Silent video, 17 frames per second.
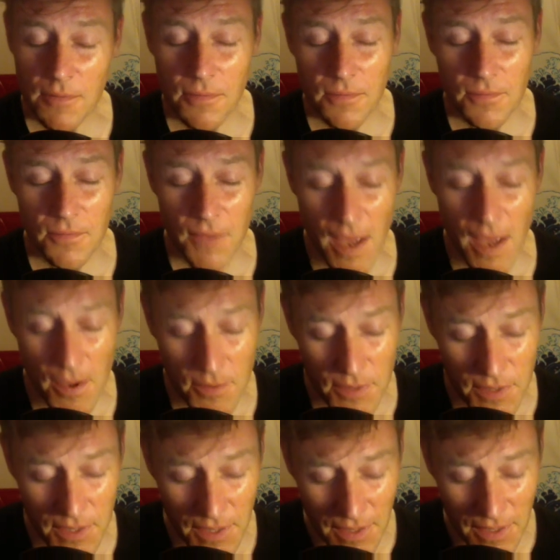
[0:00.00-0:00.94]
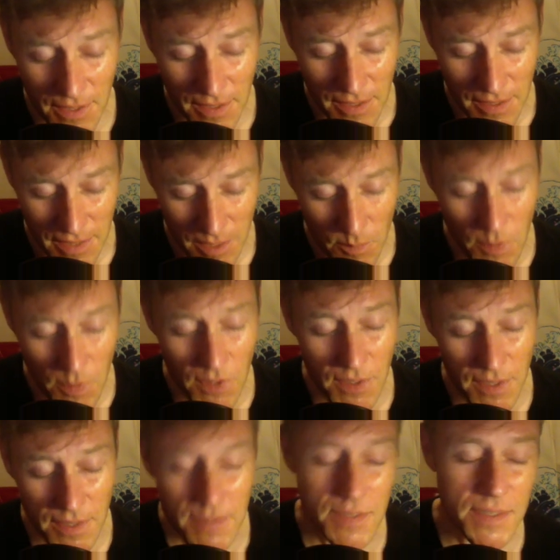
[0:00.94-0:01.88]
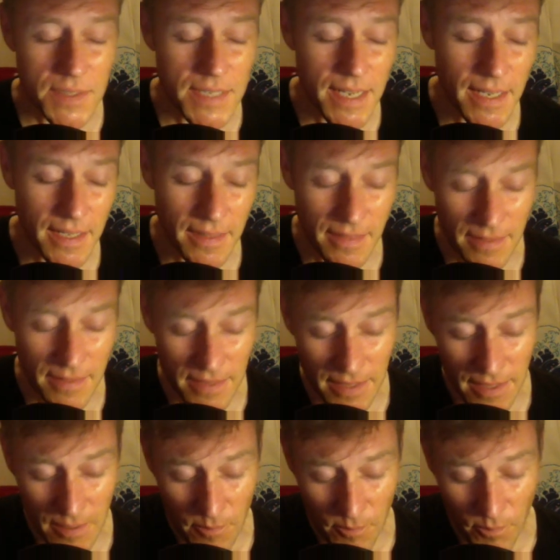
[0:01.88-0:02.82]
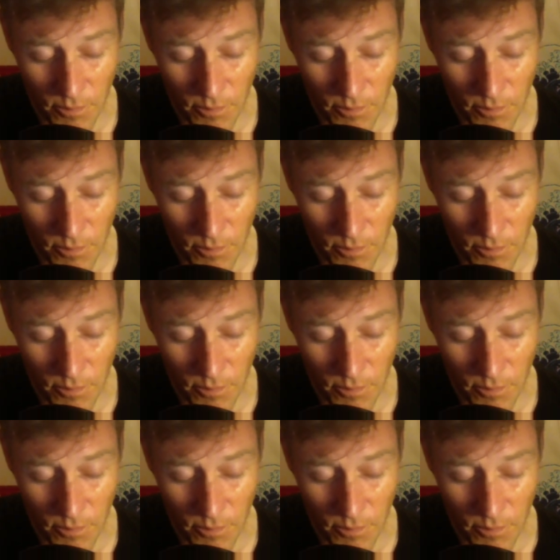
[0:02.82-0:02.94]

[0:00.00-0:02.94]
found the ability to take the